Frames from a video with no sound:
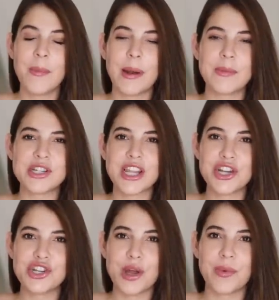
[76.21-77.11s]
but I'm just
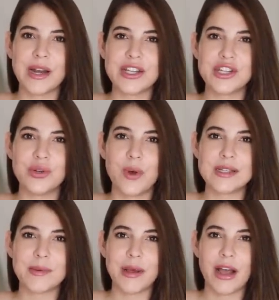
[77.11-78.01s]
gonna jump right into
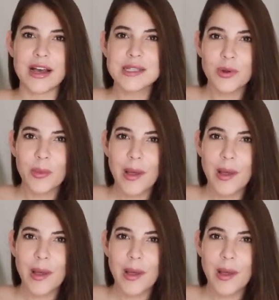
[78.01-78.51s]
what's in my hospital